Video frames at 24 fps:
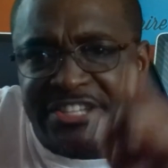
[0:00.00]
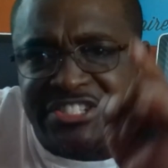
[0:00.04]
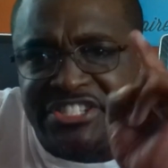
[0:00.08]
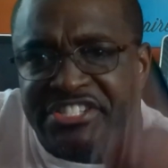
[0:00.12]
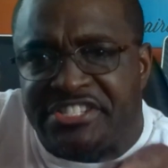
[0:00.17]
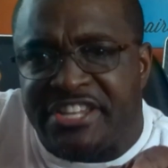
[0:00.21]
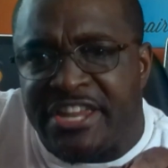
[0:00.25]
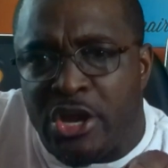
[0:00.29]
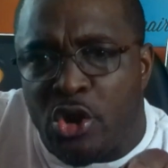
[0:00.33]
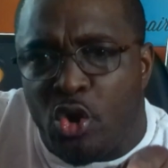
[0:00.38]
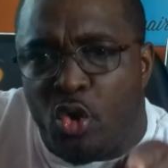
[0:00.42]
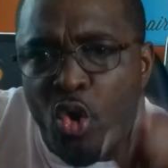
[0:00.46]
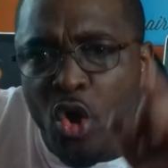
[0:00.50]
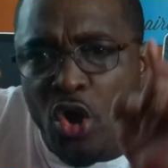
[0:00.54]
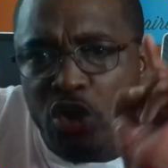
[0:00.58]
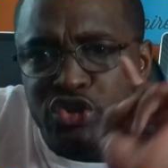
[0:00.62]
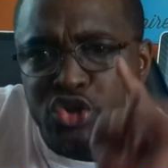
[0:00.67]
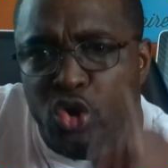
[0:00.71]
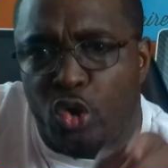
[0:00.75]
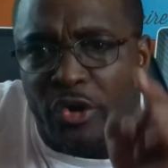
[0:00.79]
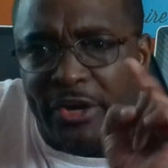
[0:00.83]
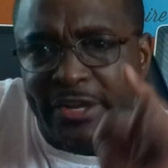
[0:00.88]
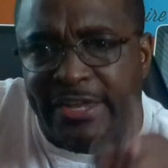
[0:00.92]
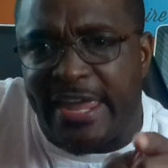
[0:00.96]
still
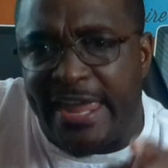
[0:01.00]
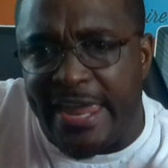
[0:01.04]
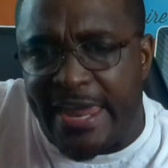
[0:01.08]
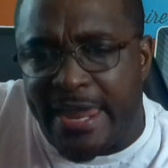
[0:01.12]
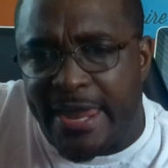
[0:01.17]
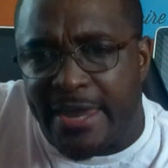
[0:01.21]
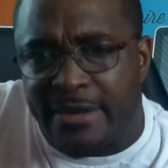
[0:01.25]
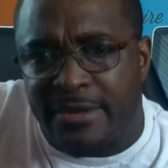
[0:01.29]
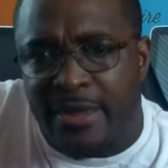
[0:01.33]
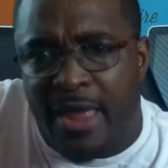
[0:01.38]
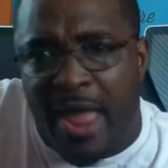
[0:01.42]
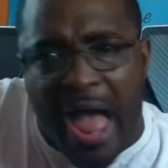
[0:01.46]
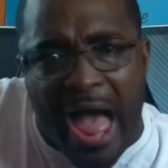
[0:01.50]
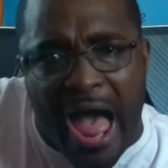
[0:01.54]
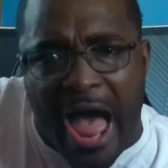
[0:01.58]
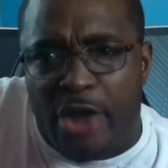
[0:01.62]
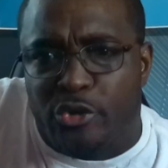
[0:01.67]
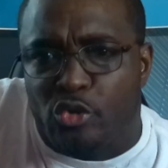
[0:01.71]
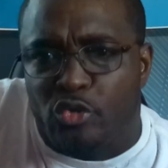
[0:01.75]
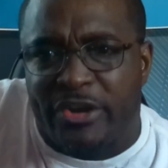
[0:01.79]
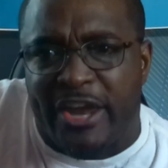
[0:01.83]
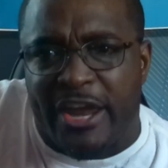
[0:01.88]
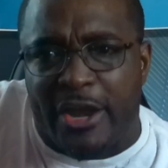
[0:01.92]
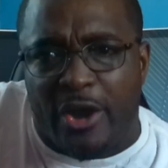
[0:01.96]
your kid. I
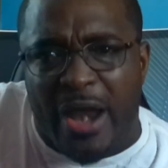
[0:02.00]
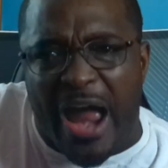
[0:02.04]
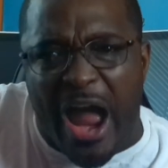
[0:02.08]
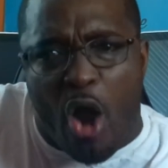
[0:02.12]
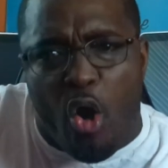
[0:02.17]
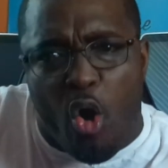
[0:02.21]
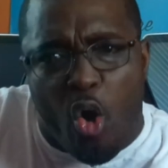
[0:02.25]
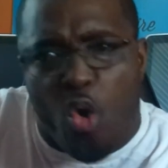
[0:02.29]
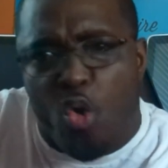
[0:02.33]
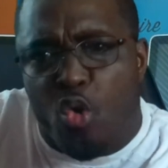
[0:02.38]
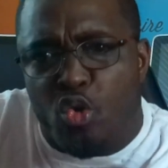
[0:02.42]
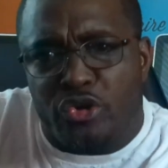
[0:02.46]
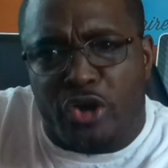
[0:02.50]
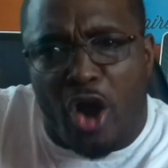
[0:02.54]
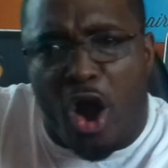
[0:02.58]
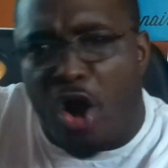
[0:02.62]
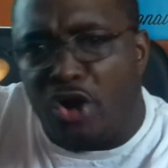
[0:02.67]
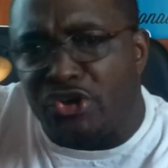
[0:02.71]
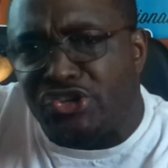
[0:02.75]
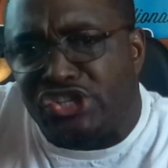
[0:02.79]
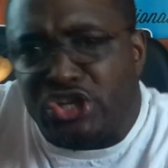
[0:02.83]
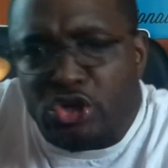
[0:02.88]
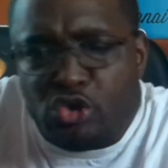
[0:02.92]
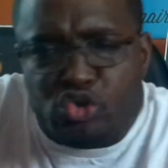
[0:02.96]
don't care how old our
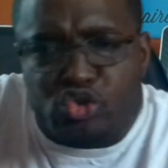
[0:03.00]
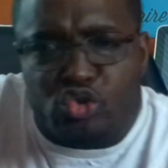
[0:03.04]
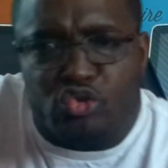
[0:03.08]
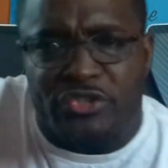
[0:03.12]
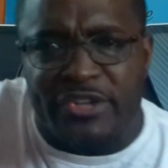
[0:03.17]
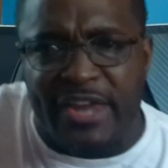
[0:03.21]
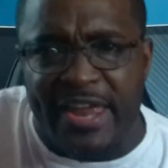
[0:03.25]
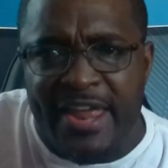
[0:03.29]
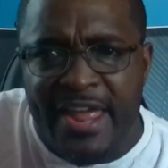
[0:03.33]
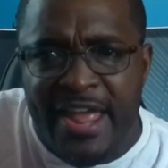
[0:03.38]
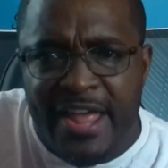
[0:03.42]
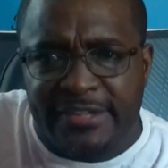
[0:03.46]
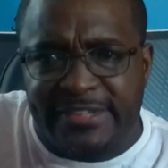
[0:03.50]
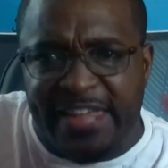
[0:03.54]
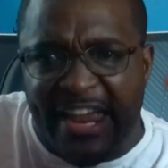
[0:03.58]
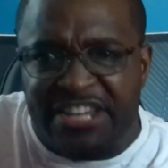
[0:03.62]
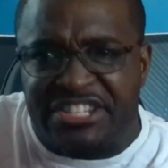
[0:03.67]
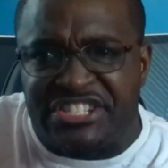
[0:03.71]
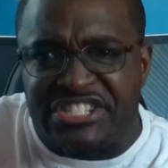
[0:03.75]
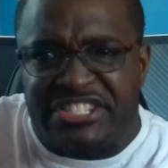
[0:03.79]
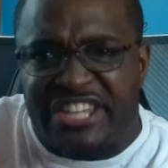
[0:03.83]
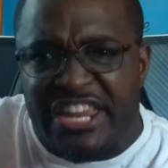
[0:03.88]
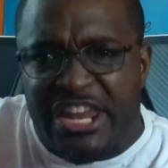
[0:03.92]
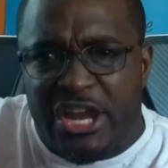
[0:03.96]
children get, they
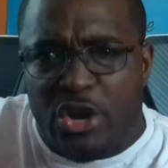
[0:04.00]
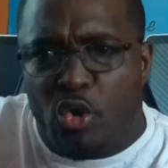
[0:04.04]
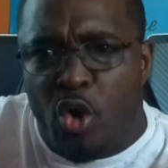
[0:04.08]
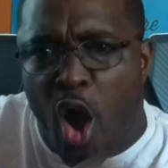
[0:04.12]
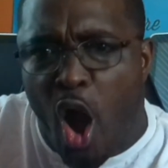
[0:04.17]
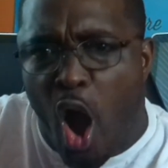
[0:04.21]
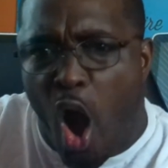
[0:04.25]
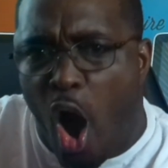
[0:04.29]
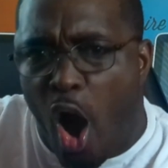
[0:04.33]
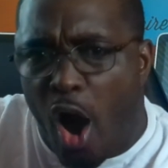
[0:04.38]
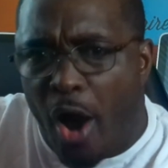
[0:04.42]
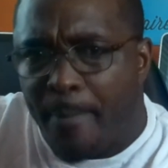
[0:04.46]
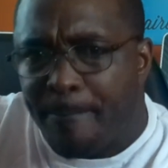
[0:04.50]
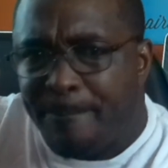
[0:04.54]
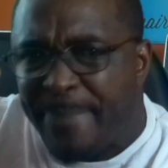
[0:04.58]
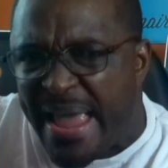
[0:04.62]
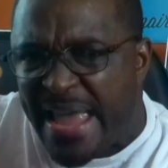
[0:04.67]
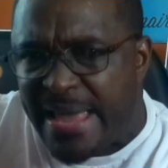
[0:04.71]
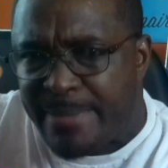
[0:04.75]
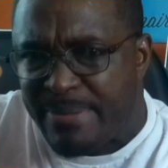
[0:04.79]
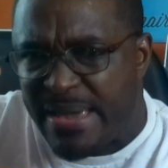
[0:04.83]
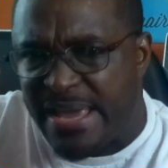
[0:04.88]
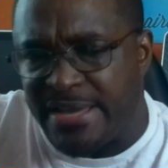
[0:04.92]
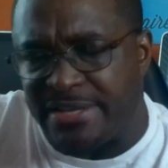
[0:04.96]
still are
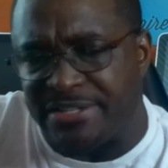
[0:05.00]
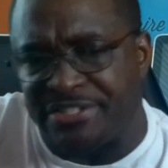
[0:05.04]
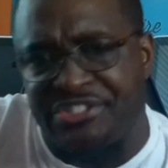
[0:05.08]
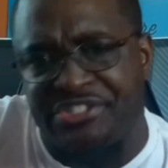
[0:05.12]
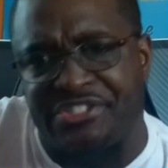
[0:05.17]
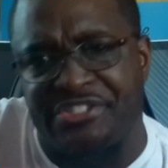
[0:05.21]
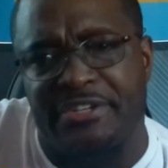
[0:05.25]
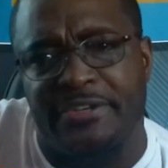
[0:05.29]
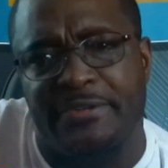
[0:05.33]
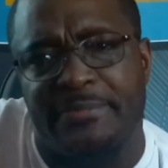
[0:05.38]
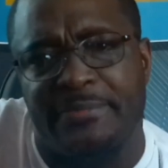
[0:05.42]
babies.